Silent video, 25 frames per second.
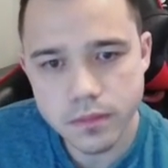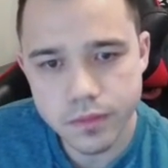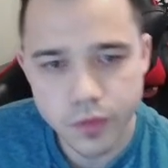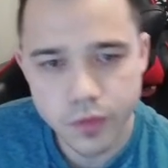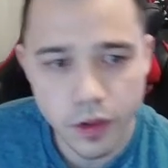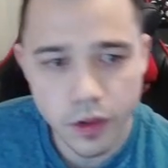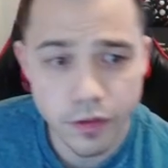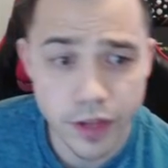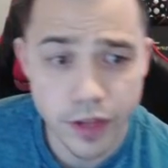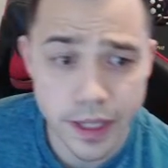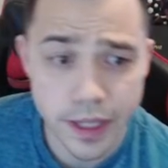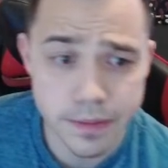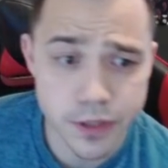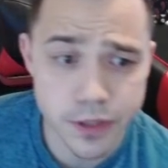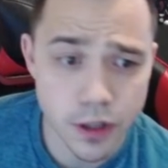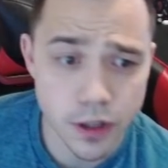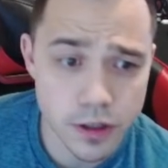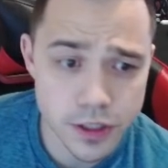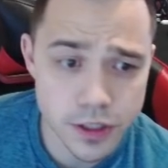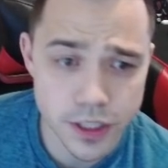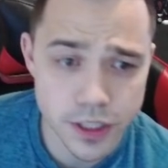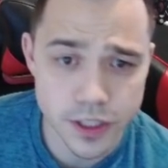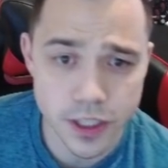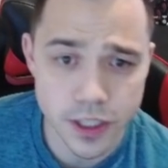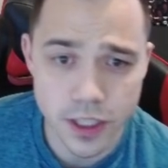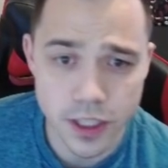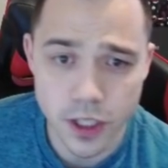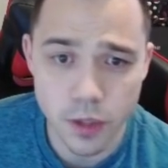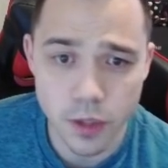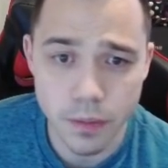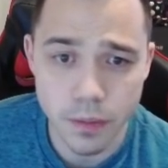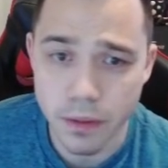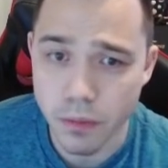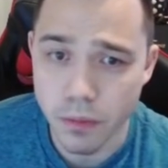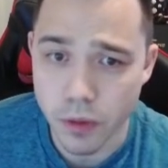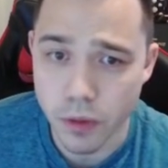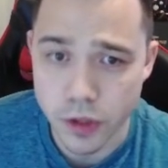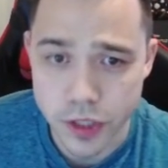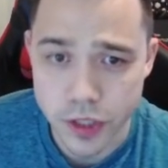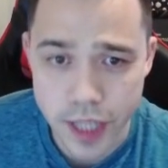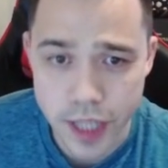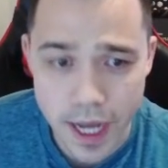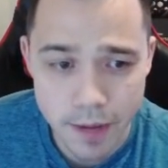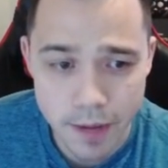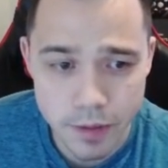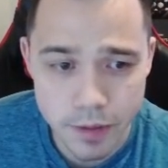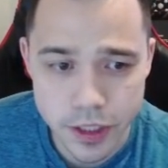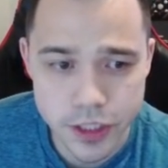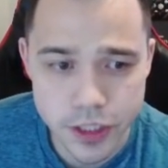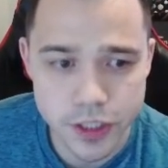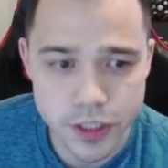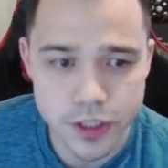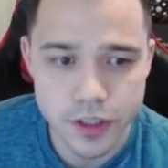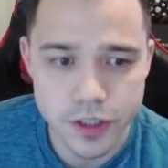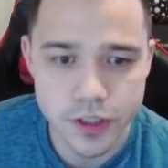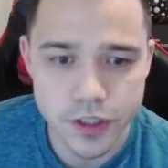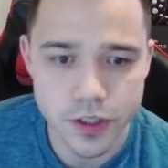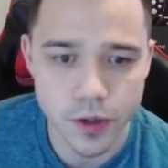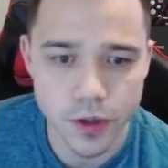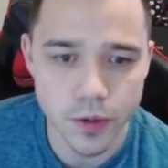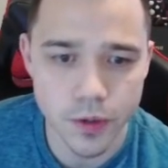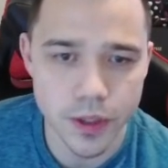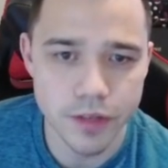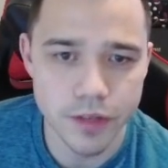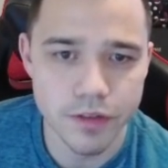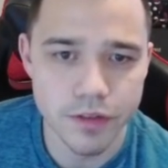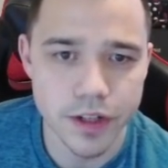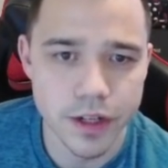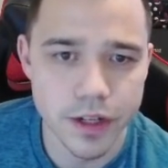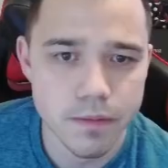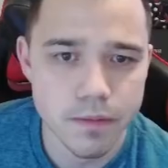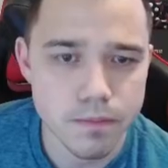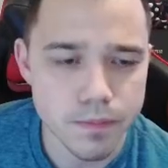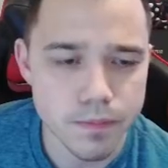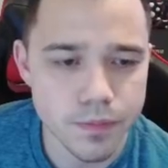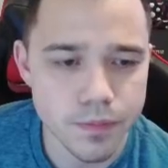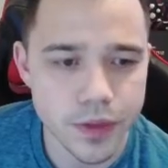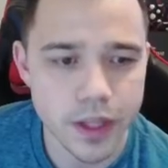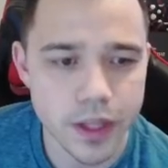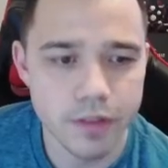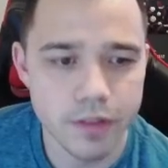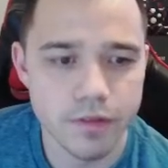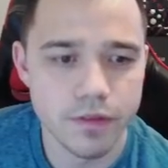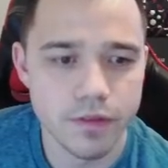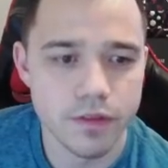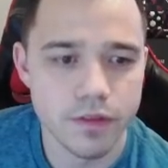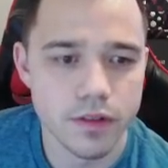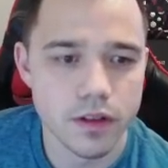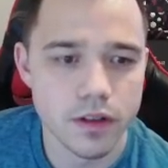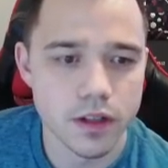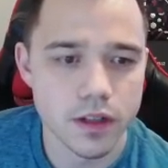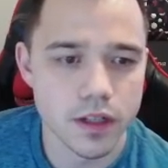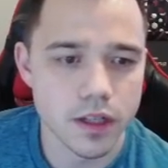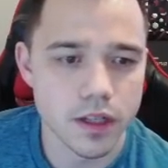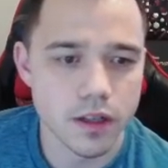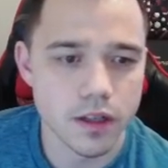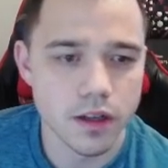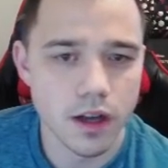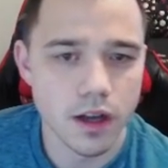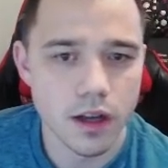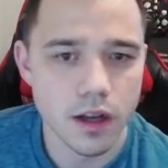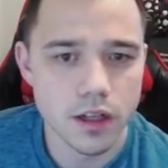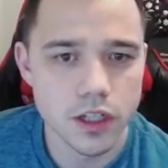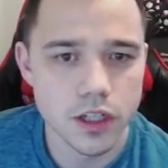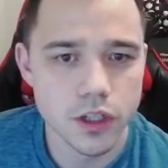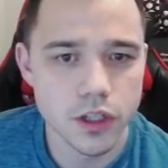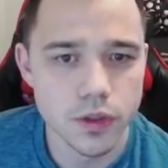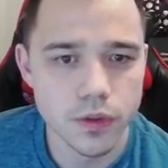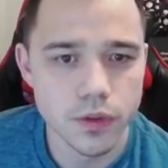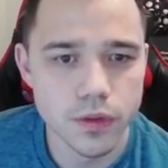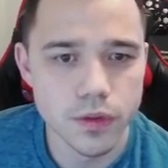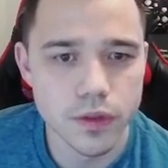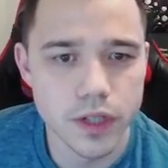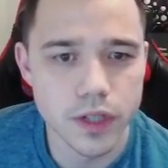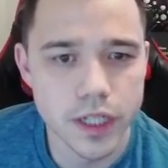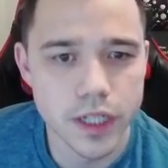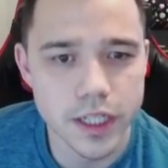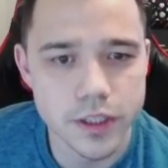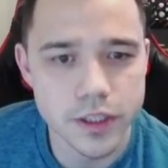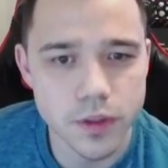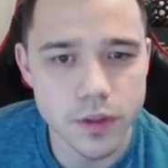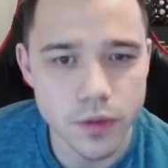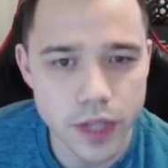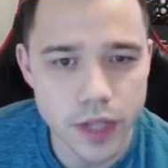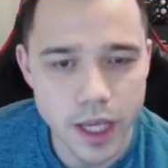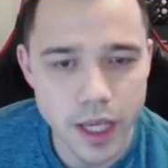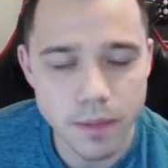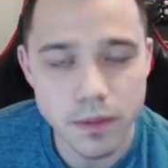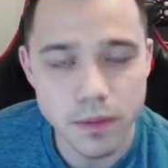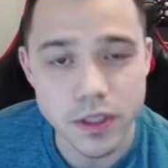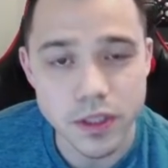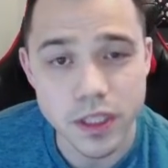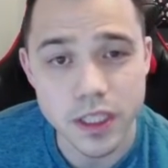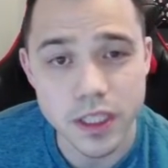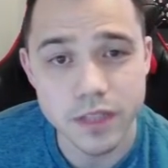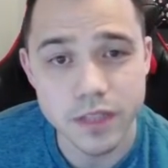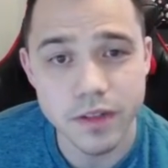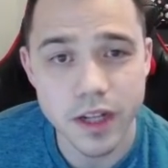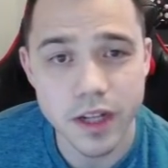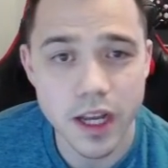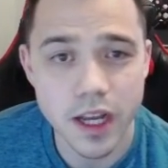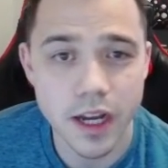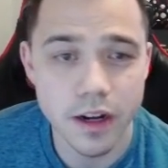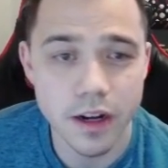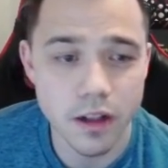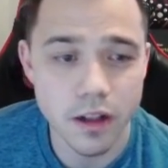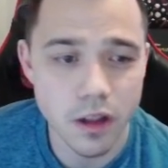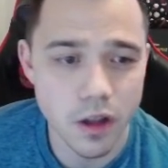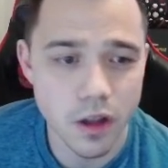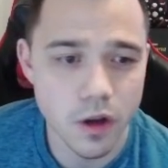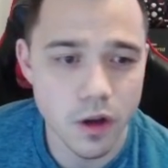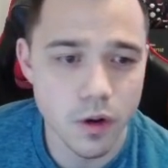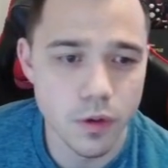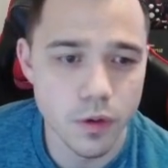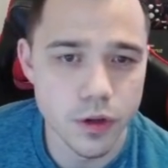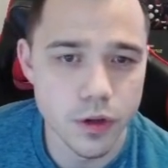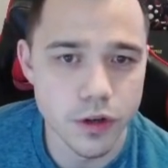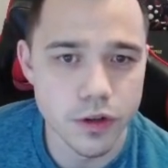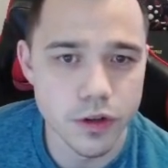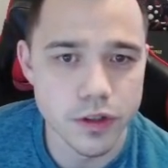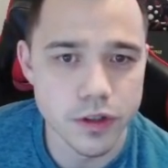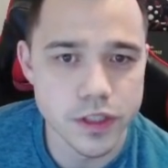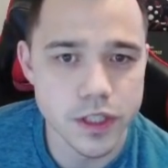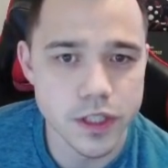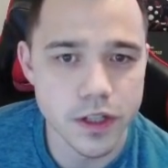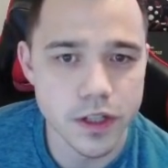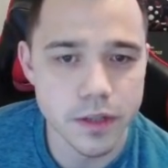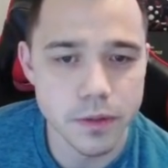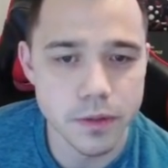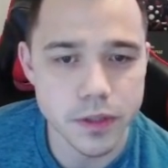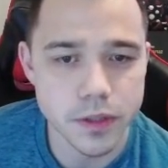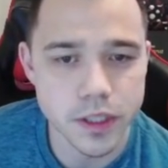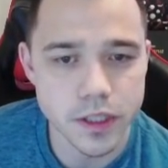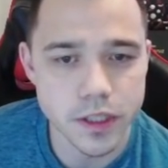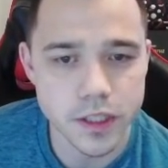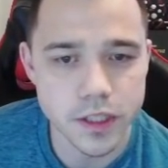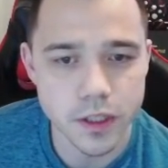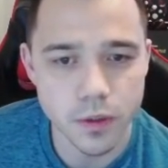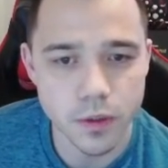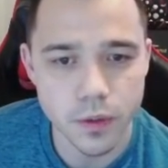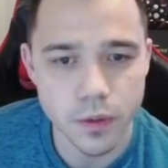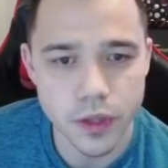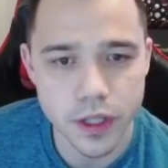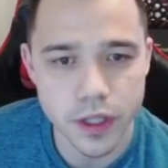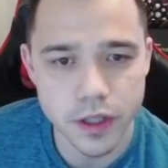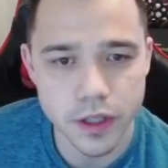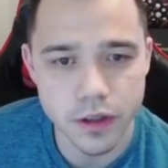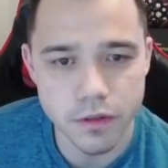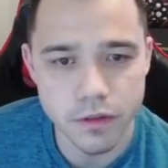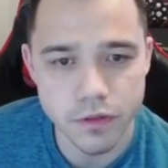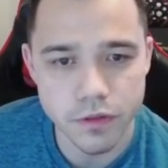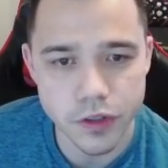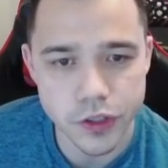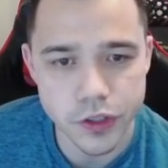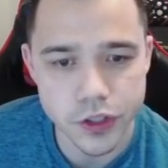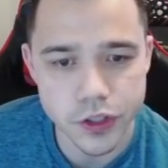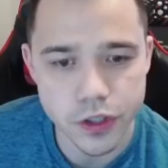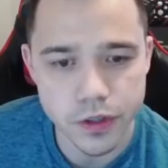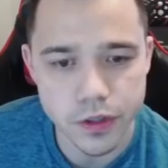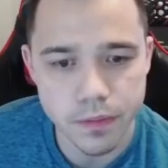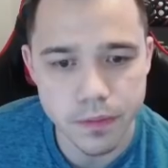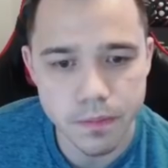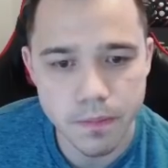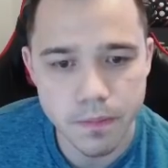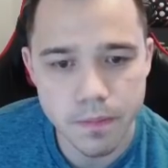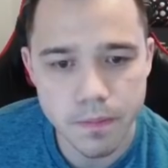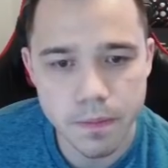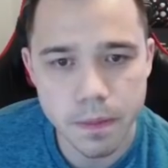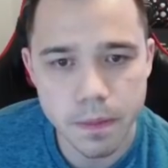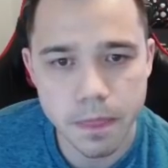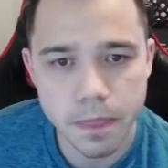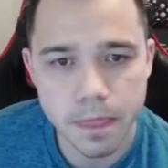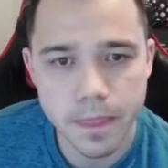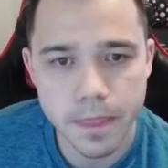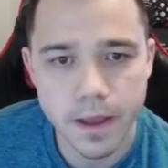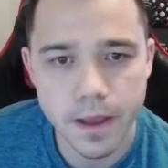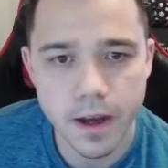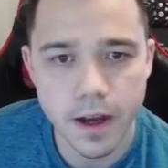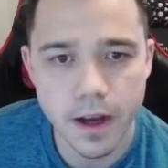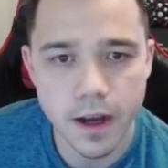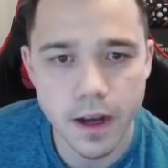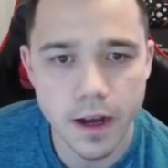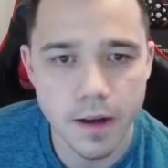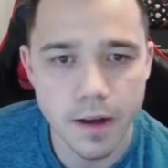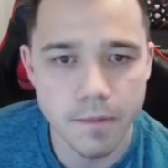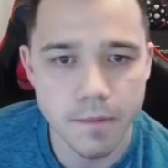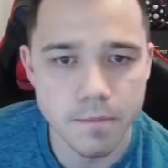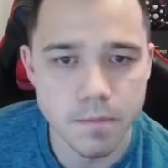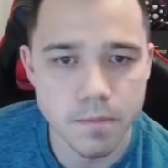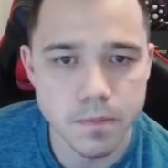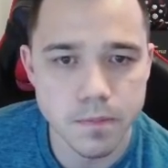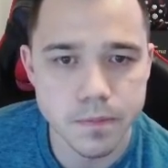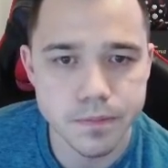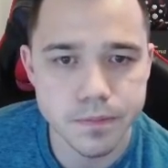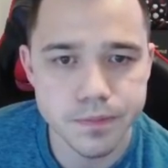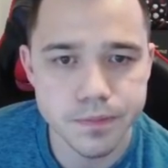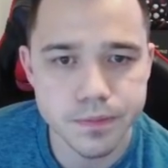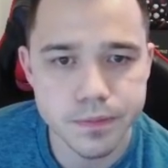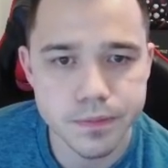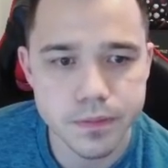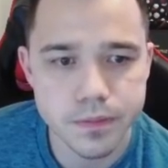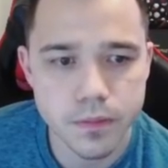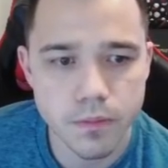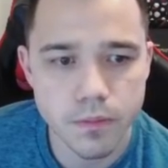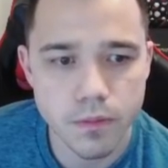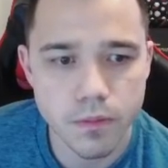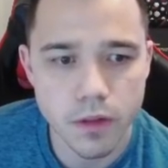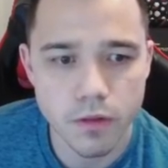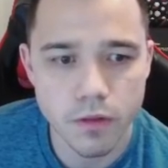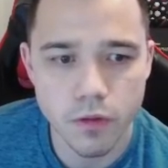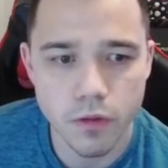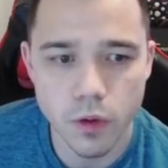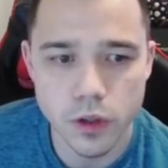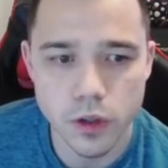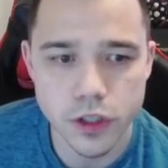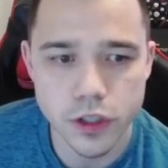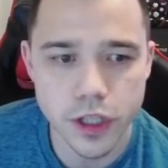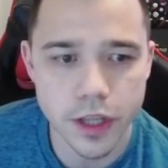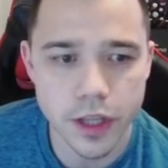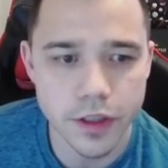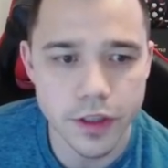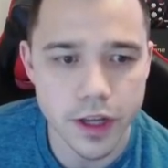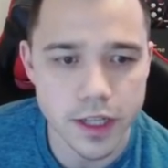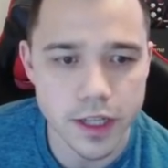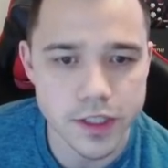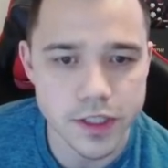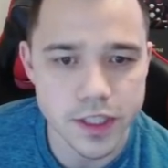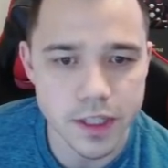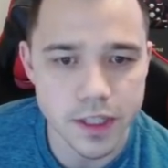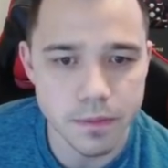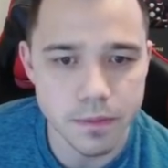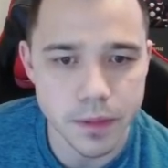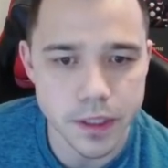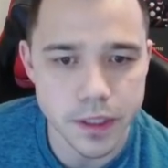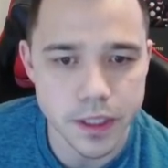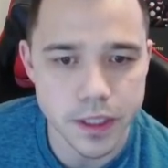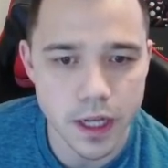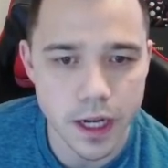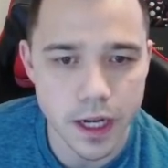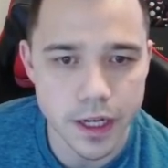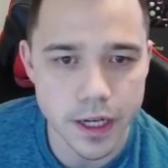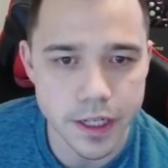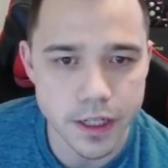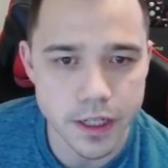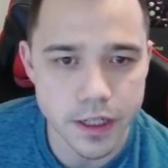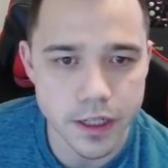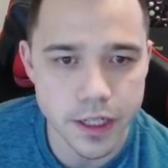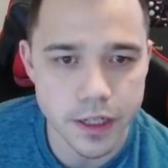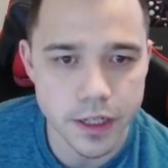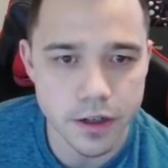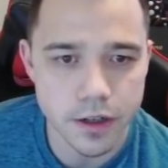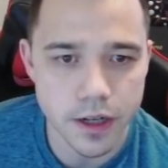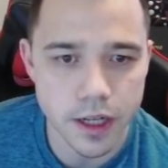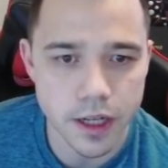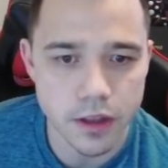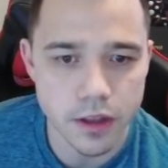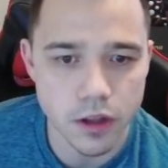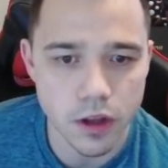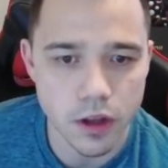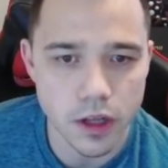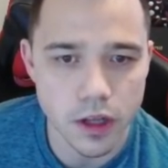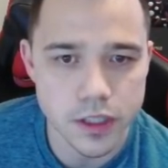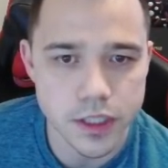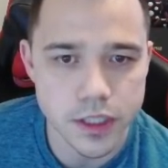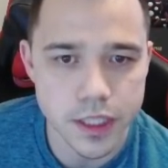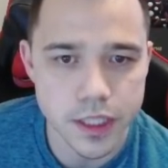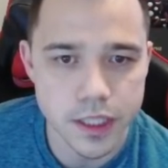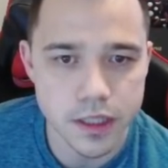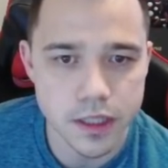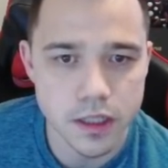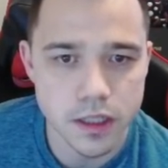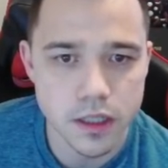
Flame Charge does a little bit more damage, so even if Goon is only able to leave it kind of low, you're still able to deal with it in the future. Unfortunately, I think I CMP tied here and lost it.